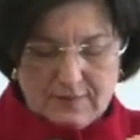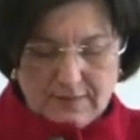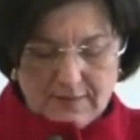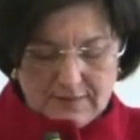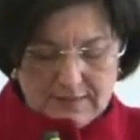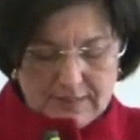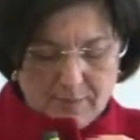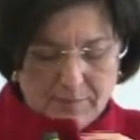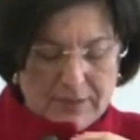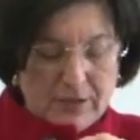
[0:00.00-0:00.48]

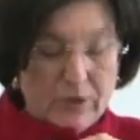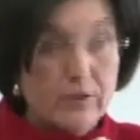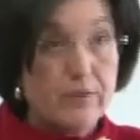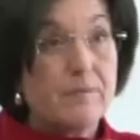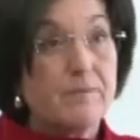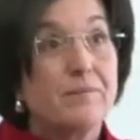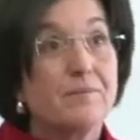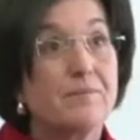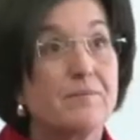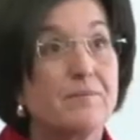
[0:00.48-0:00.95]
Is that better?
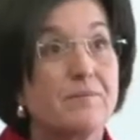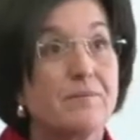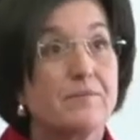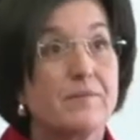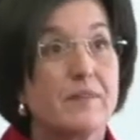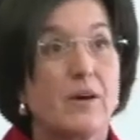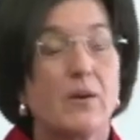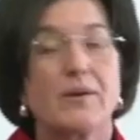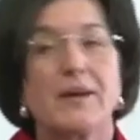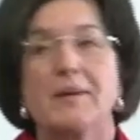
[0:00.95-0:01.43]

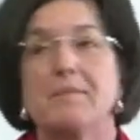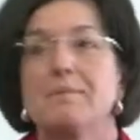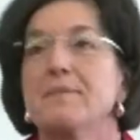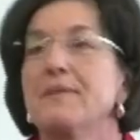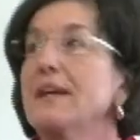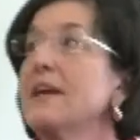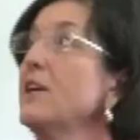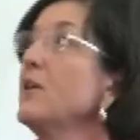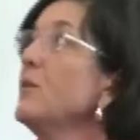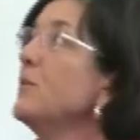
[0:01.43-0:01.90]
Okay,
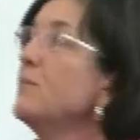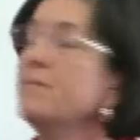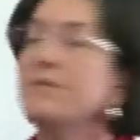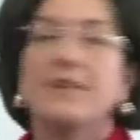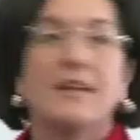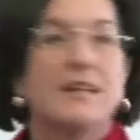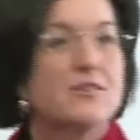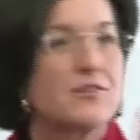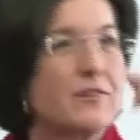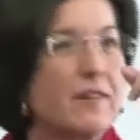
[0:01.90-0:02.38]
thank you.
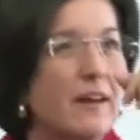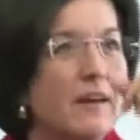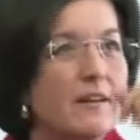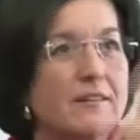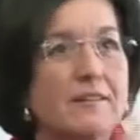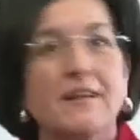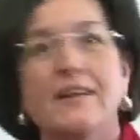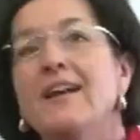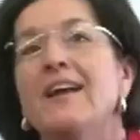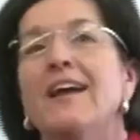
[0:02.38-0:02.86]
Thanks for
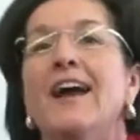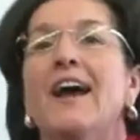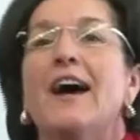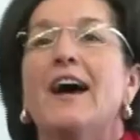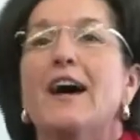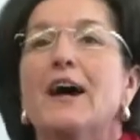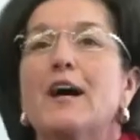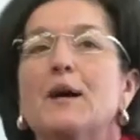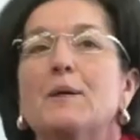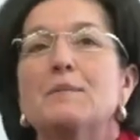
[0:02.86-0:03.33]

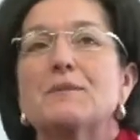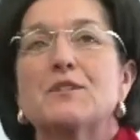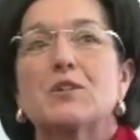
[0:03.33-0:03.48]
that.